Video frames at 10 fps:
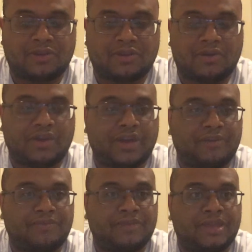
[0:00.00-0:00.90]

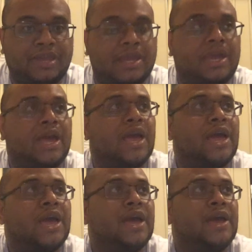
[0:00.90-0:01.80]
Okay.
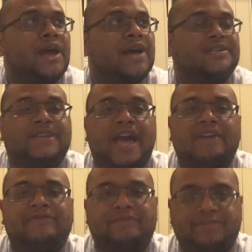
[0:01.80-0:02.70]

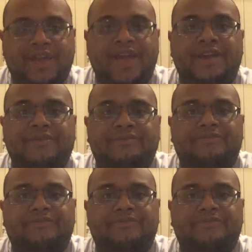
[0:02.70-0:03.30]
Aside from that,